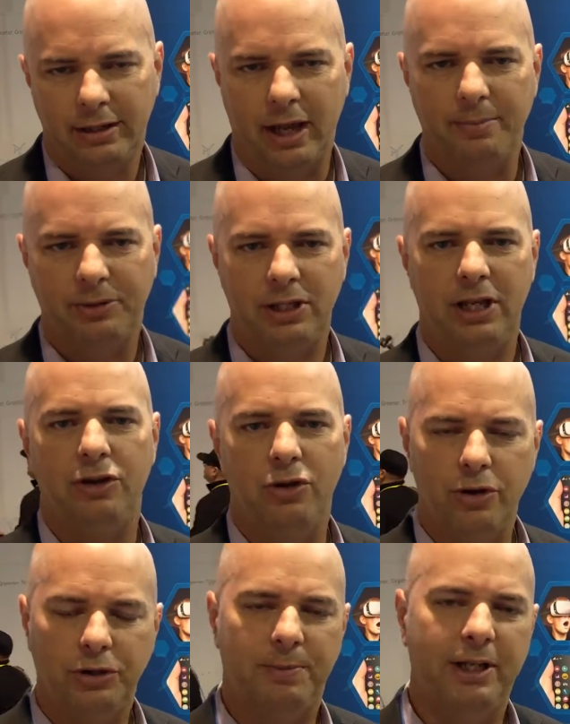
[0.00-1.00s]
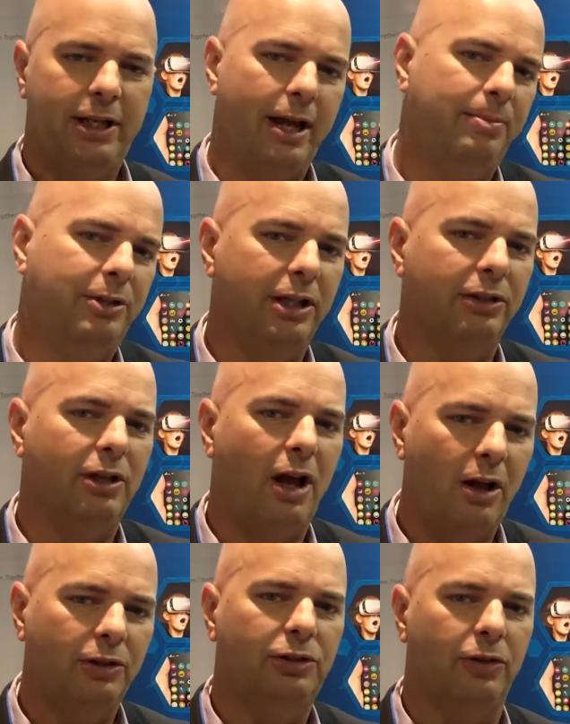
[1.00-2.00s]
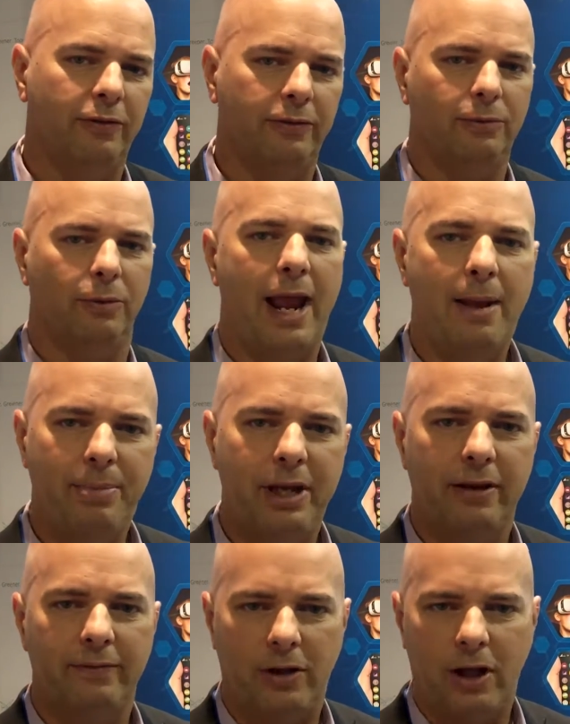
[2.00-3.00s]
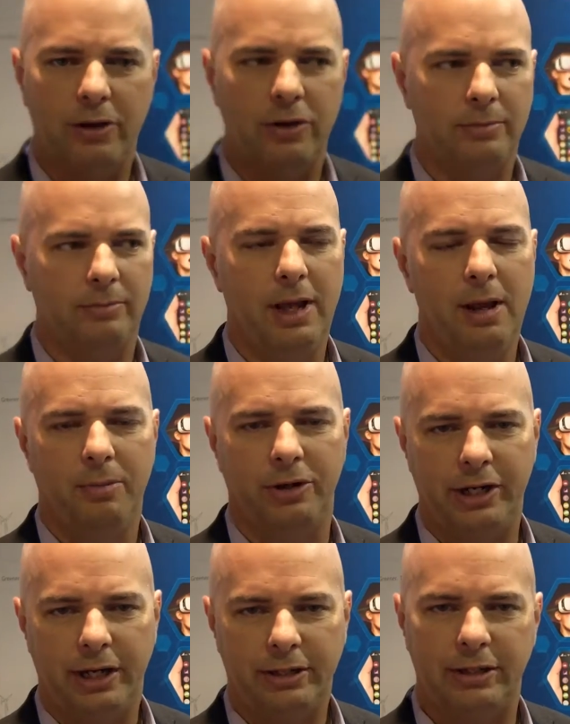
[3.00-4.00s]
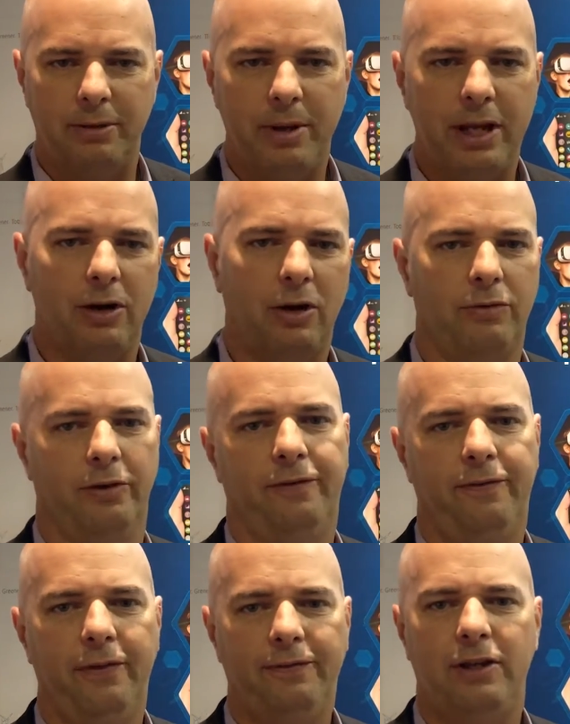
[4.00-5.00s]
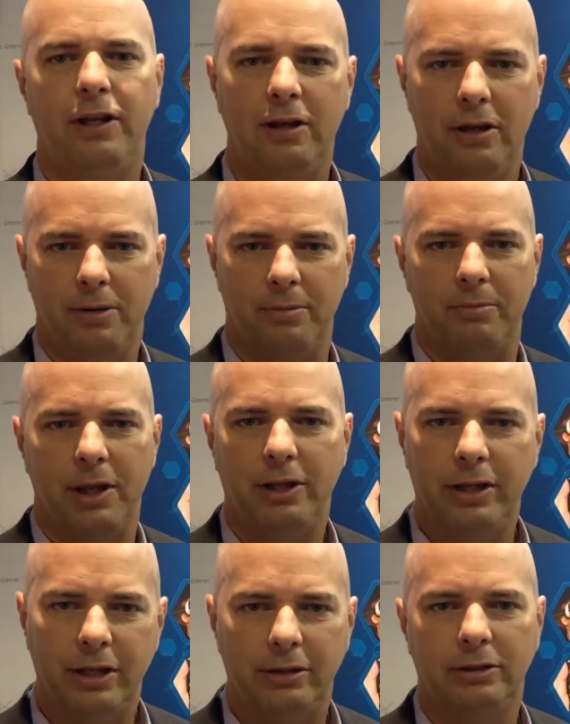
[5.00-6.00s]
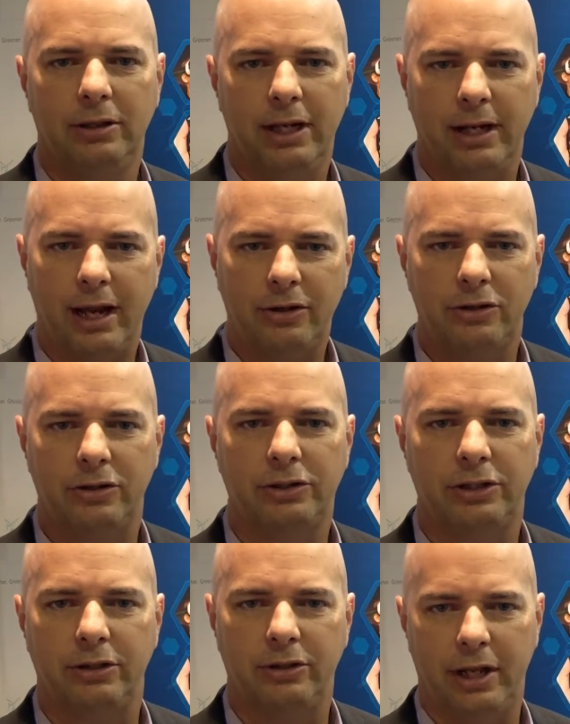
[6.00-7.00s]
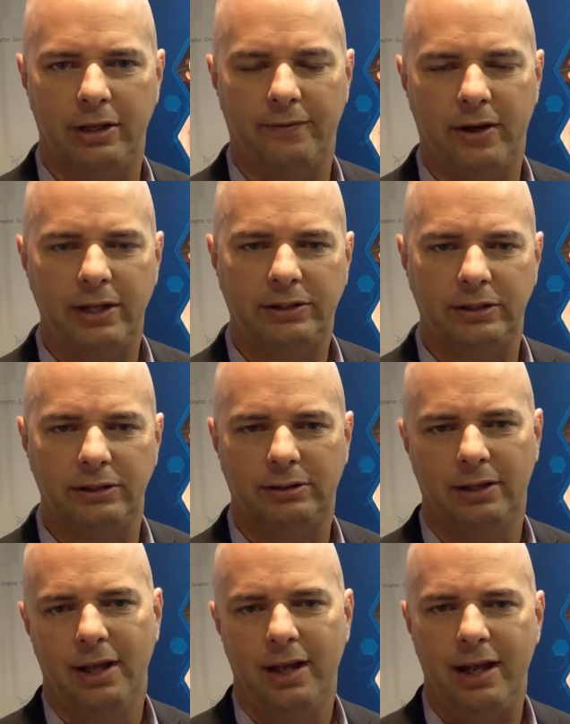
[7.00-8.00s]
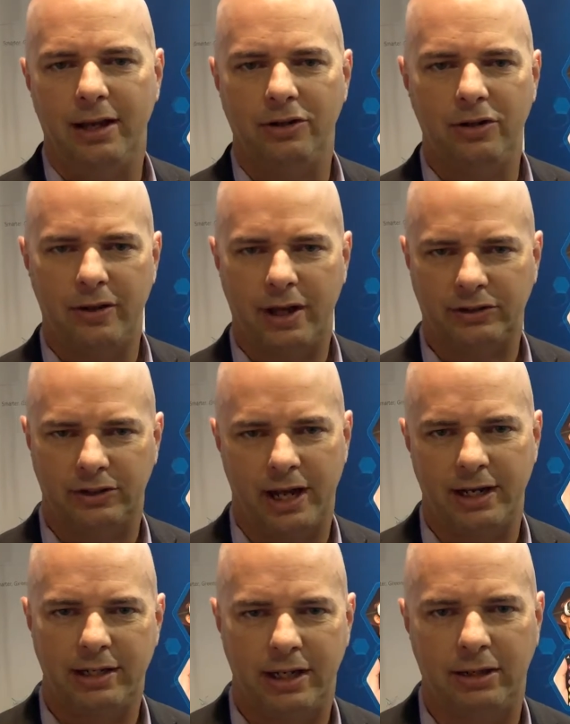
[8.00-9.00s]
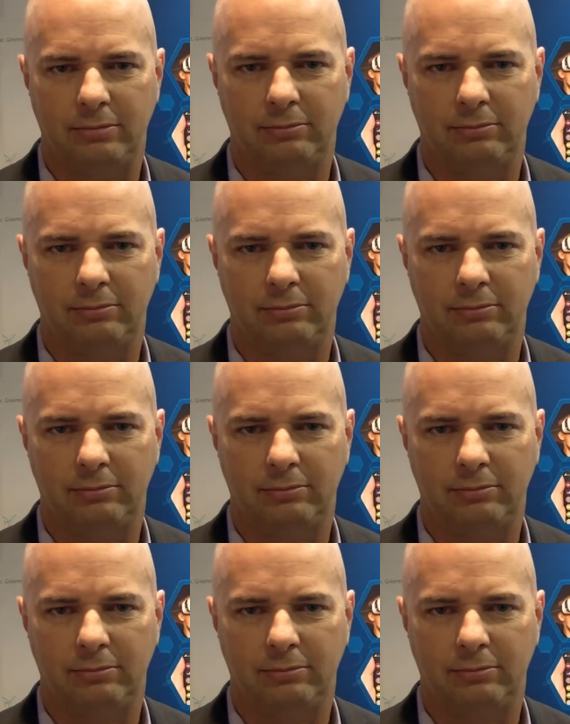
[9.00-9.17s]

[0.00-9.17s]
Type-C, USB Type-C is also ramping in volume, projected to be at over 50 million connectors and devices in 2019.